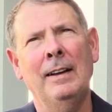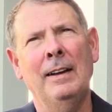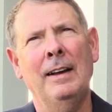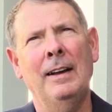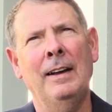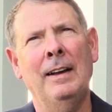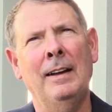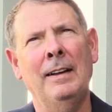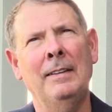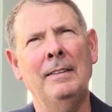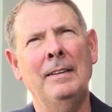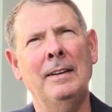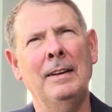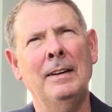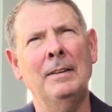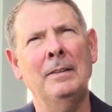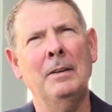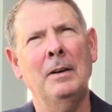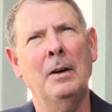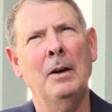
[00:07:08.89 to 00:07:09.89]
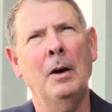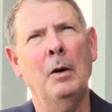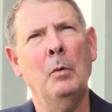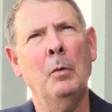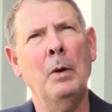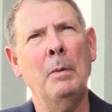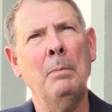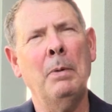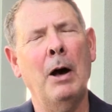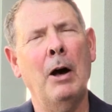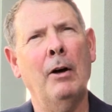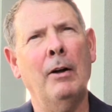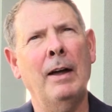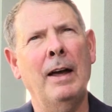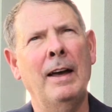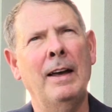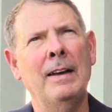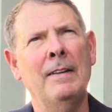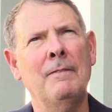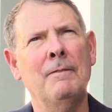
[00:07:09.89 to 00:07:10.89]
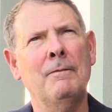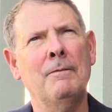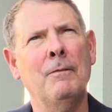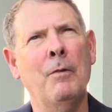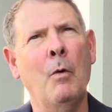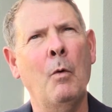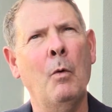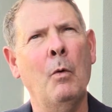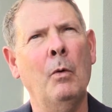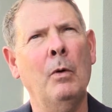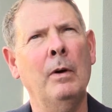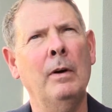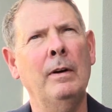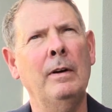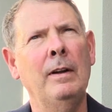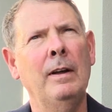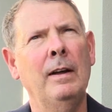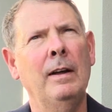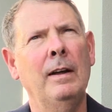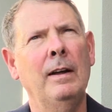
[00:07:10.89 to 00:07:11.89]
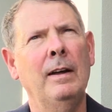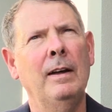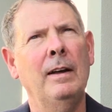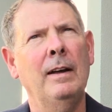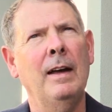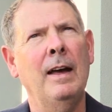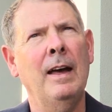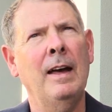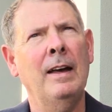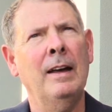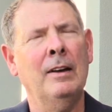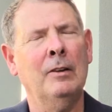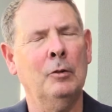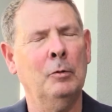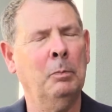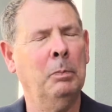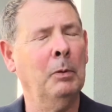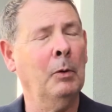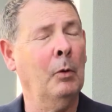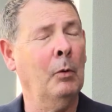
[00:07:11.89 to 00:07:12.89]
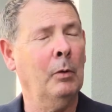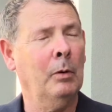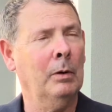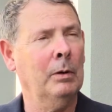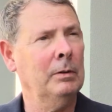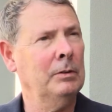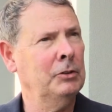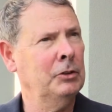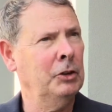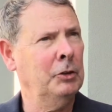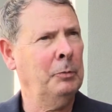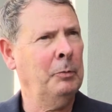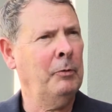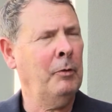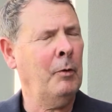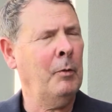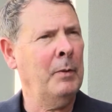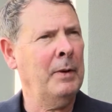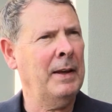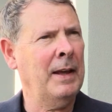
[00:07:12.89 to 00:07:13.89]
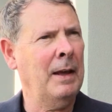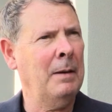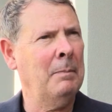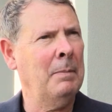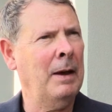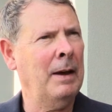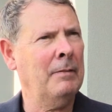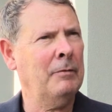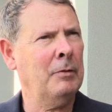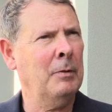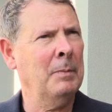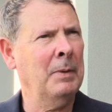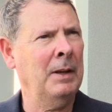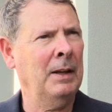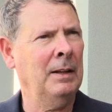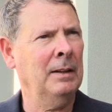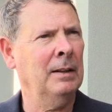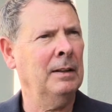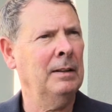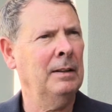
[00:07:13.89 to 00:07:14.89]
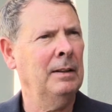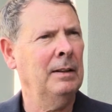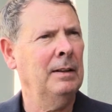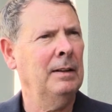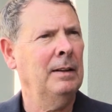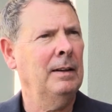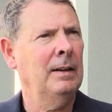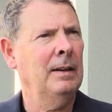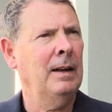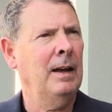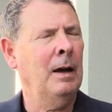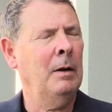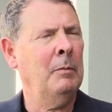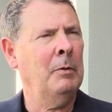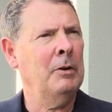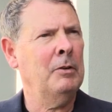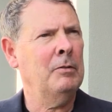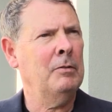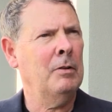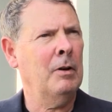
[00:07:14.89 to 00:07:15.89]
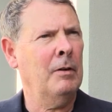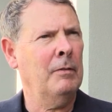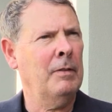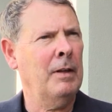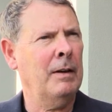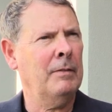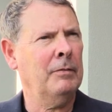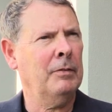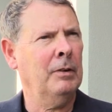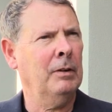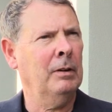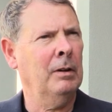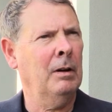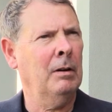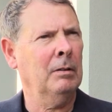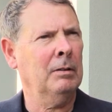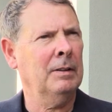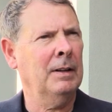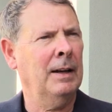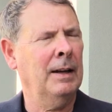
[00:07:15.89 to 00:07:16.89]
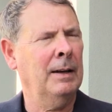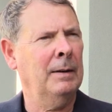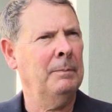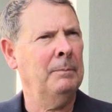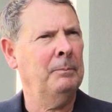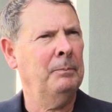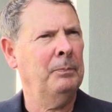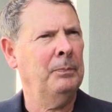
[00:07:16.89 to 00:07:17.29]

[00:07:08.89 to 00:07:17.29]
And then we bought a Ford Explorer just before we came back from England, and we drove that for a long time.